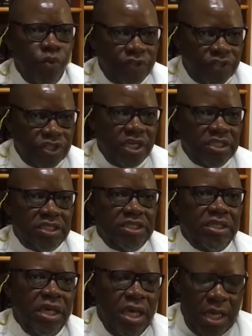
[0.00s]
We stretch
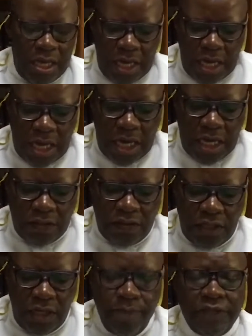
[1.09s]

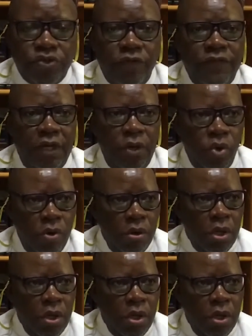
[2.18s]
the limits of the law.